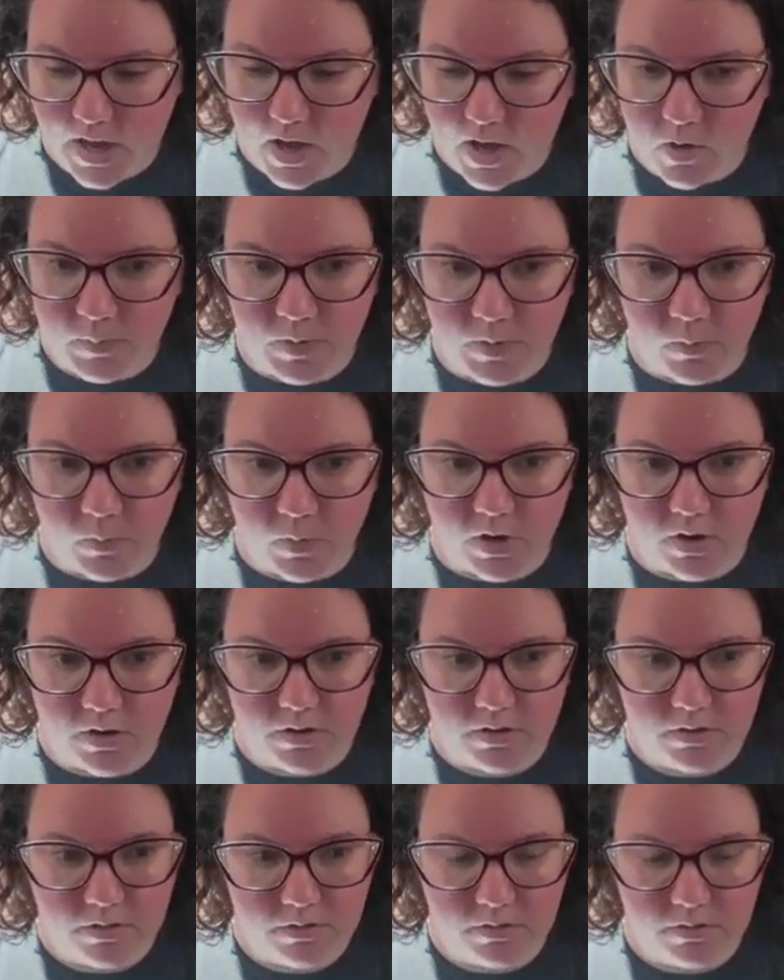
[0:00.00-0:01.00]
help me work
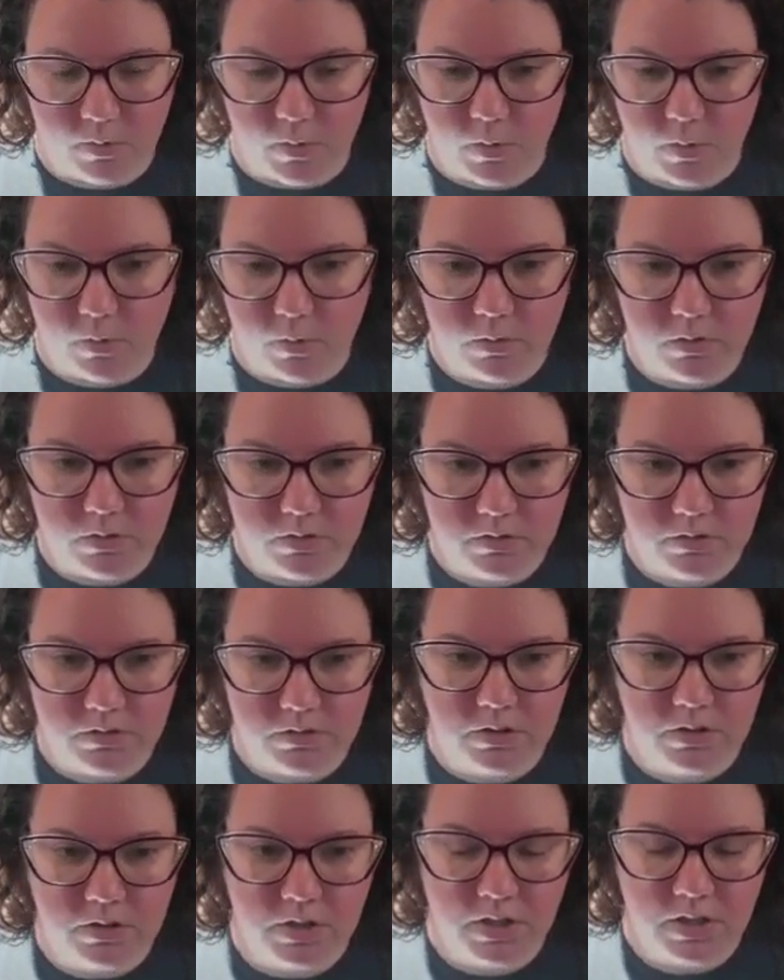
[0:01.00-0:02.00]
through,
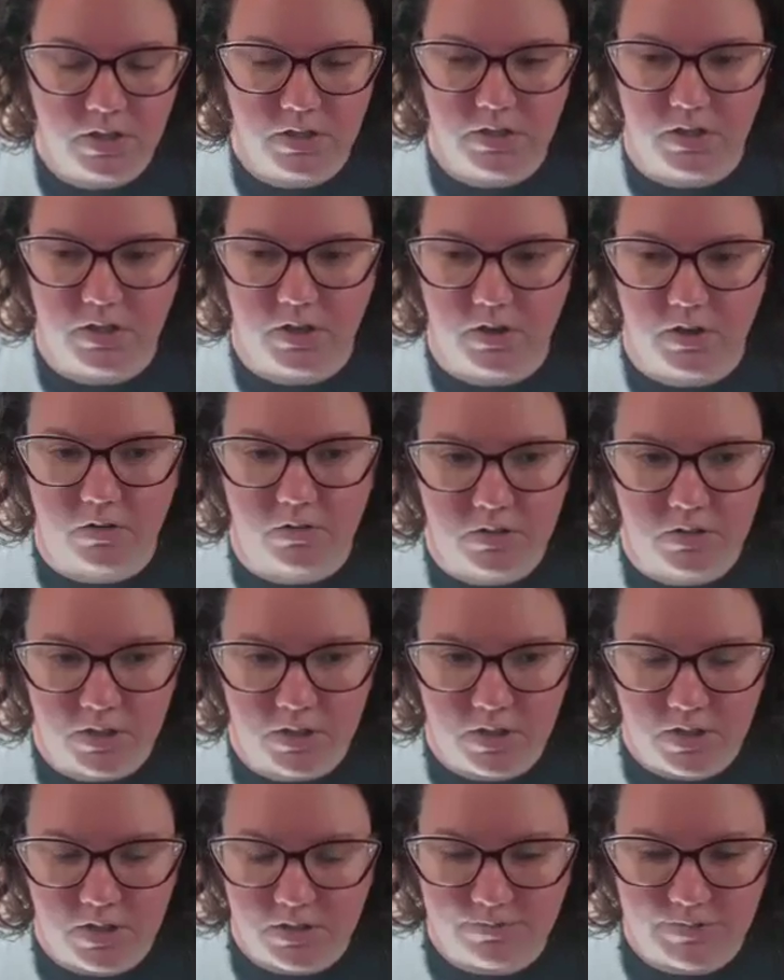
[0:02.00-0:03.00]
you know,
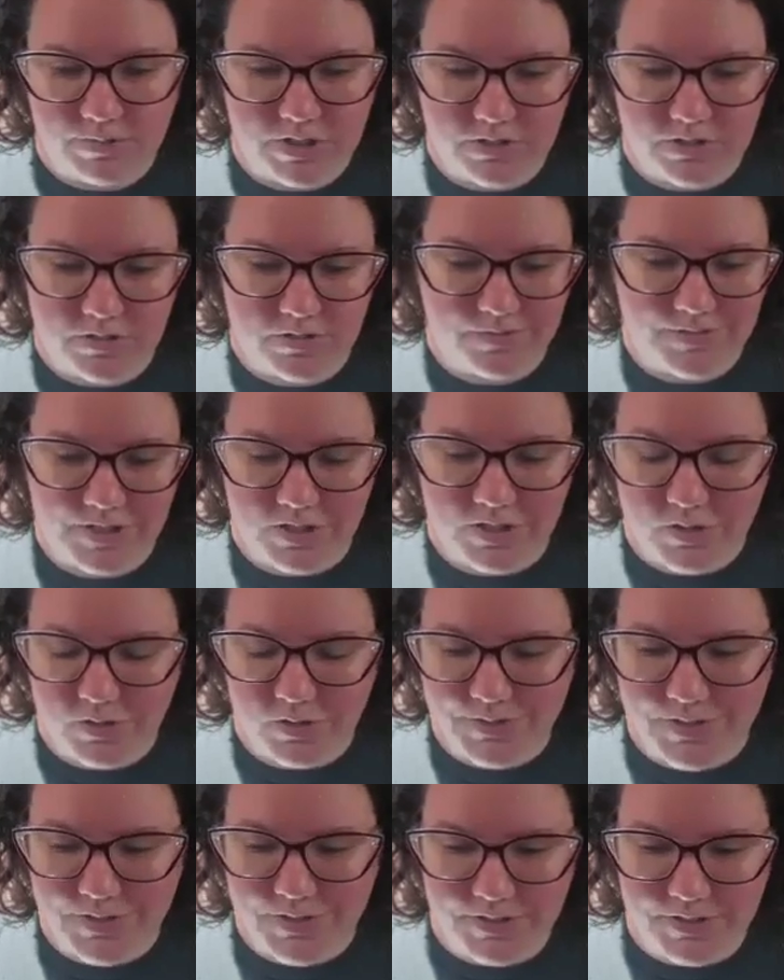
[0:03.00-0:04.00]
just
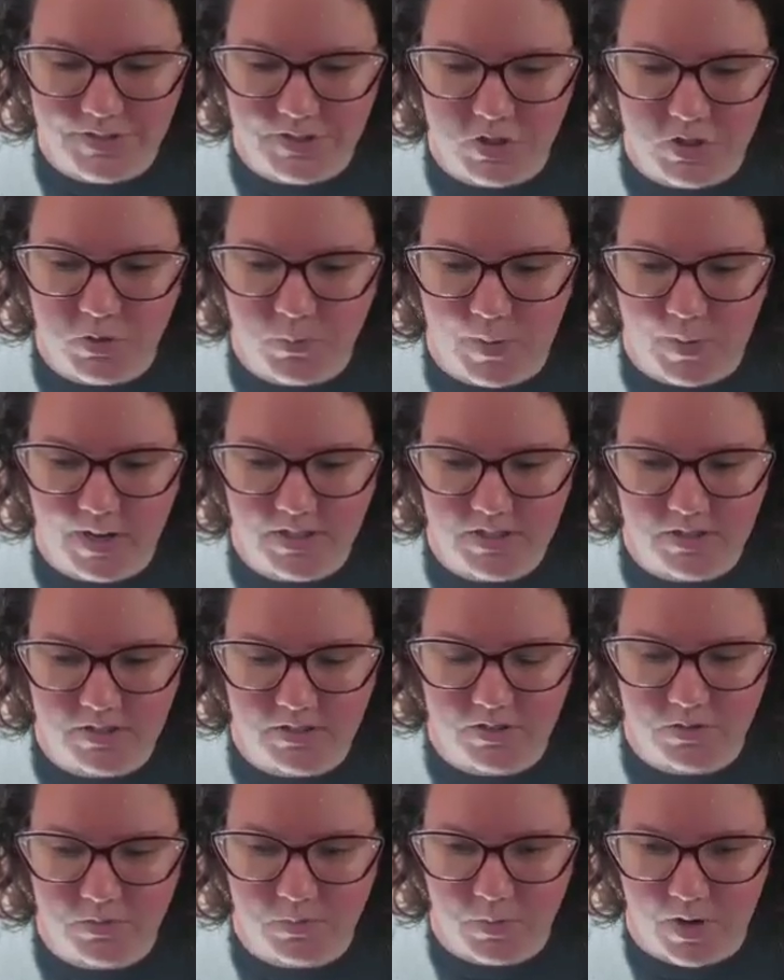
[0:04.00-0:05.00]
those little
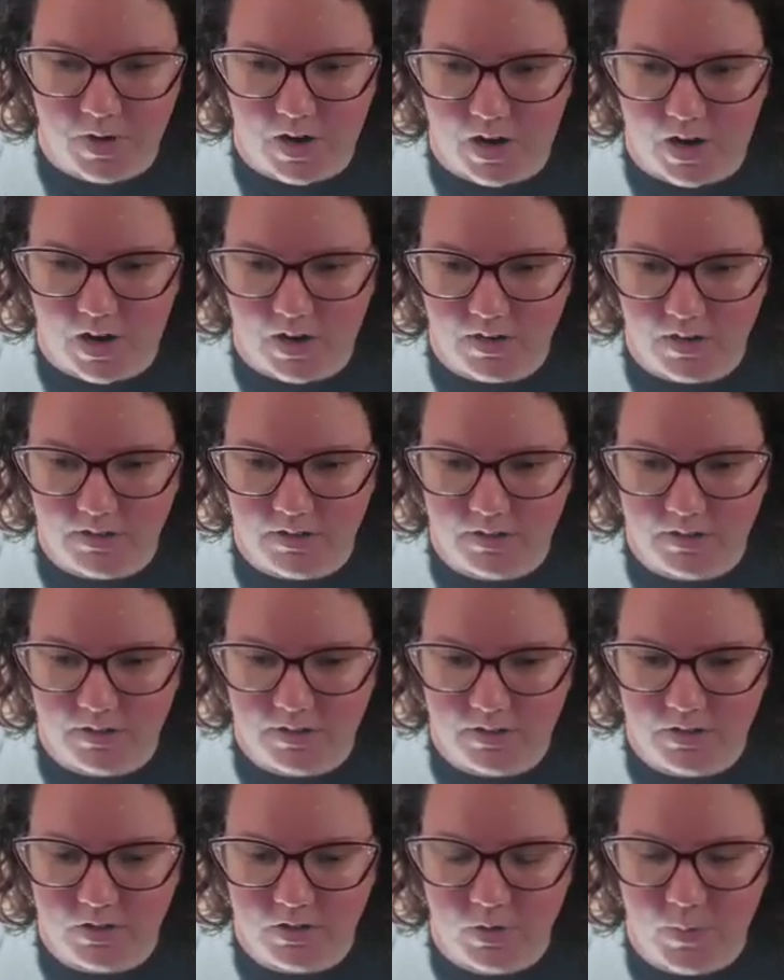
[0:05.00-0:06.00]
situations where
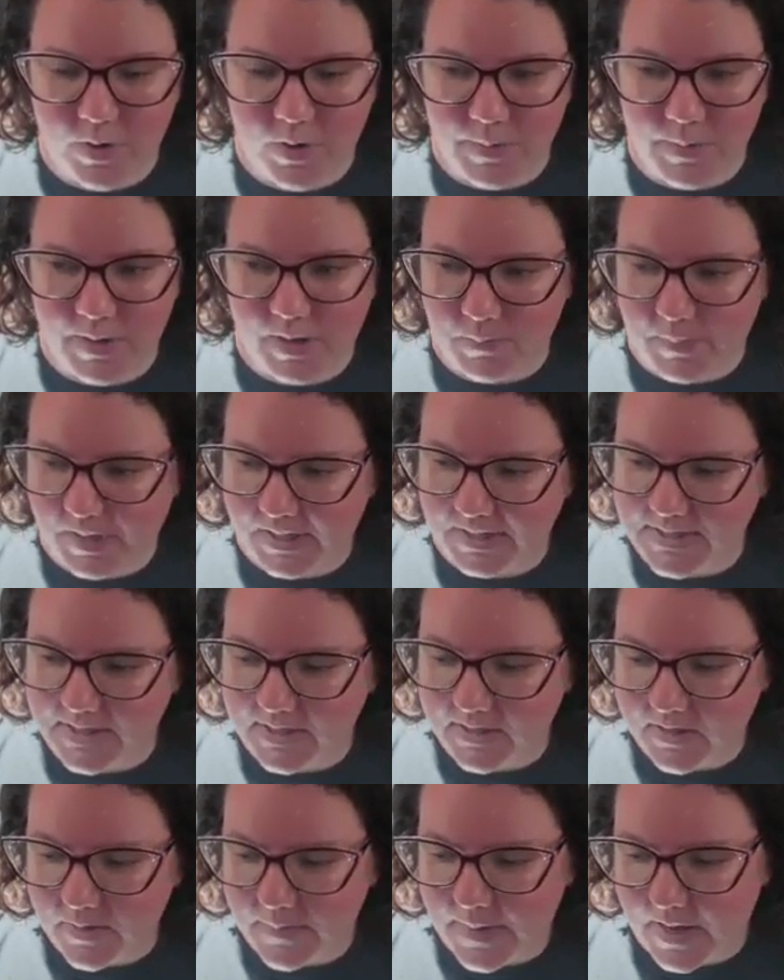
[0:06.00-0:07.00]
you don't want to make a big
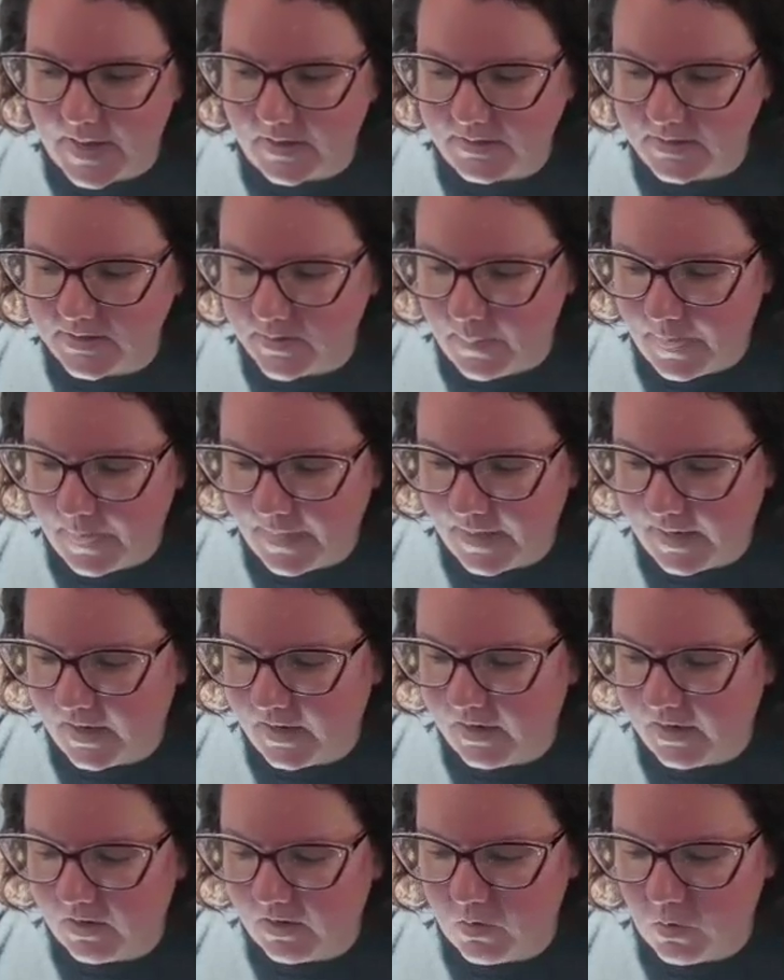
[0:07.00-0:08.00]
deal about
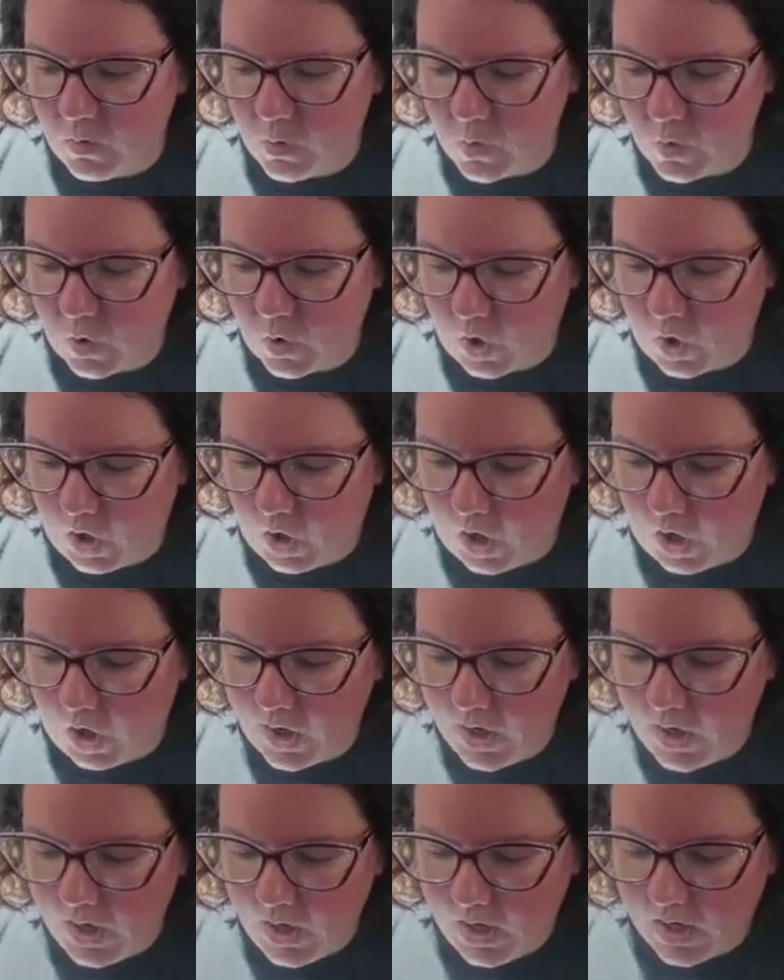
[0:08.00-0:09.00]
something, or
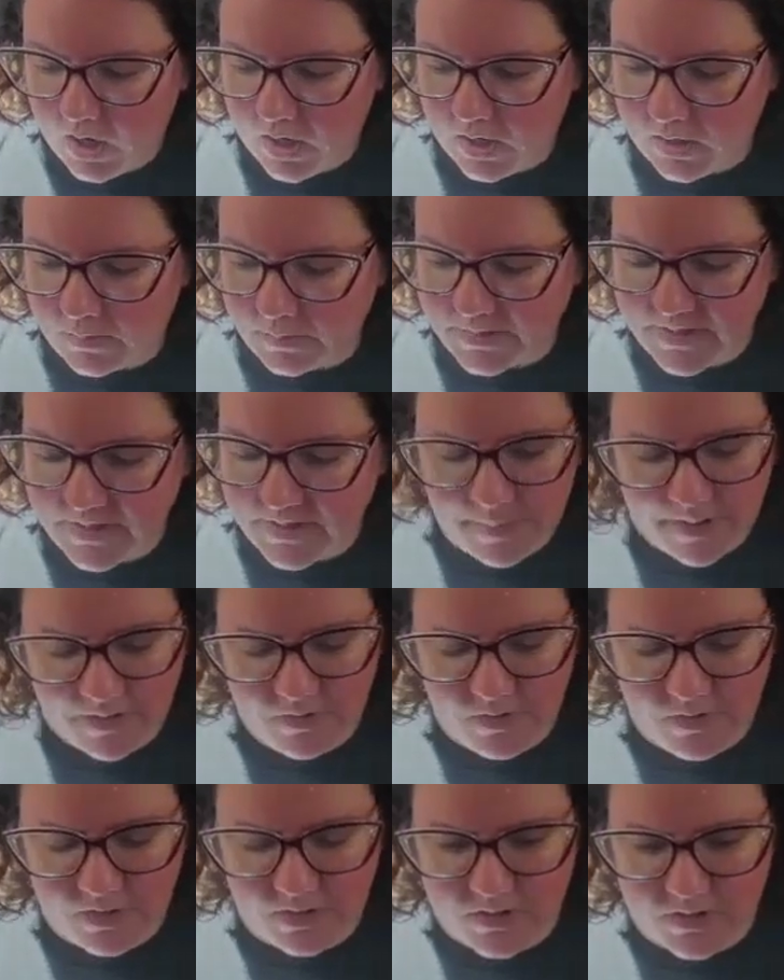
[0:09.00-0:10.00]

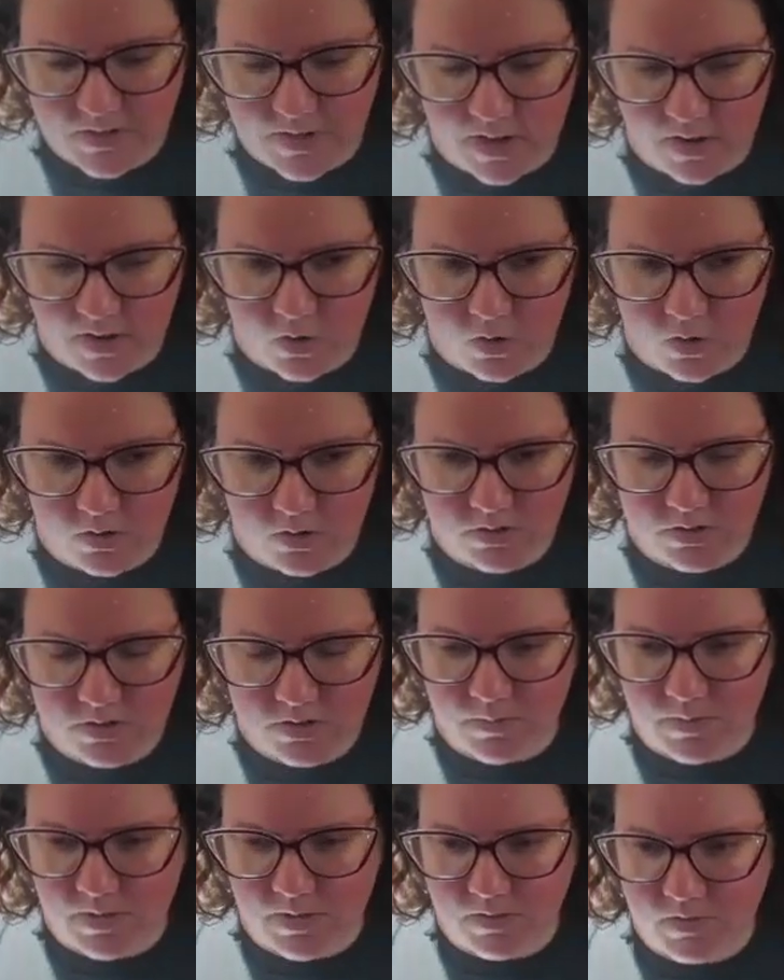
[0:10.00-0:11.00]
something feels
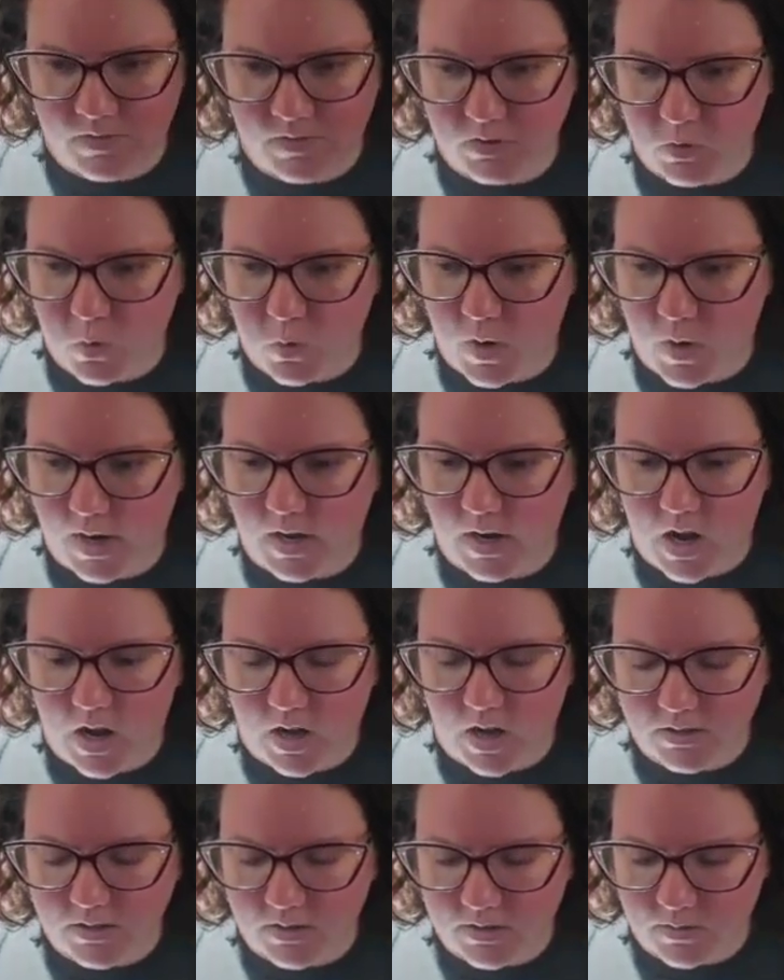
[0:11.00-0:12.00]
quite
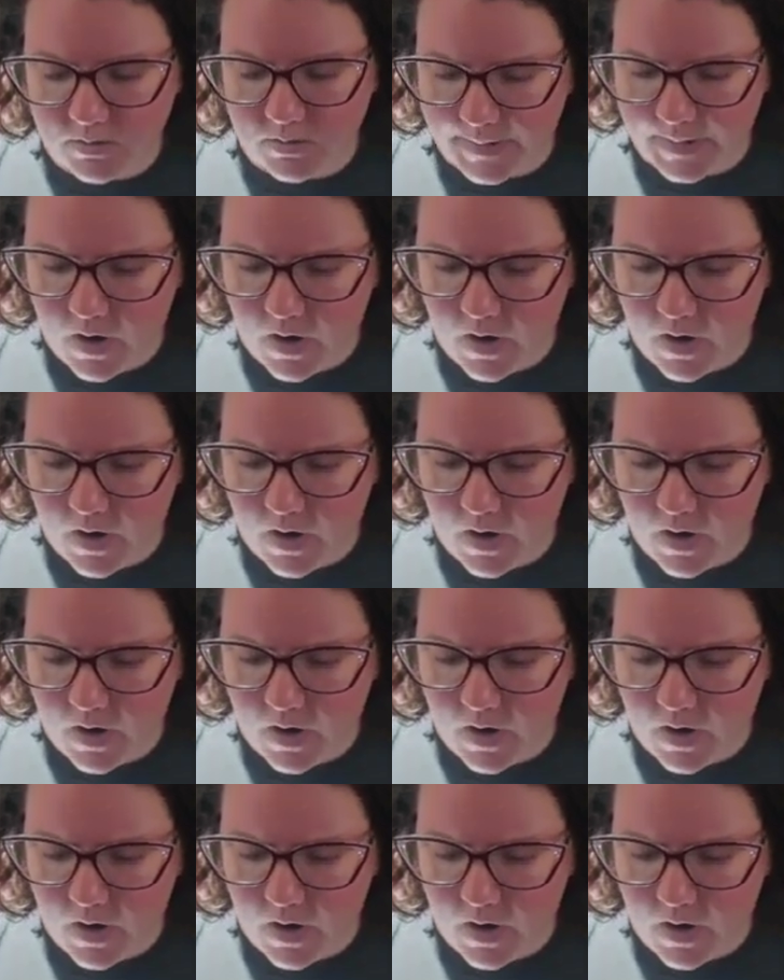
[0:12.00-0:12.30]
a little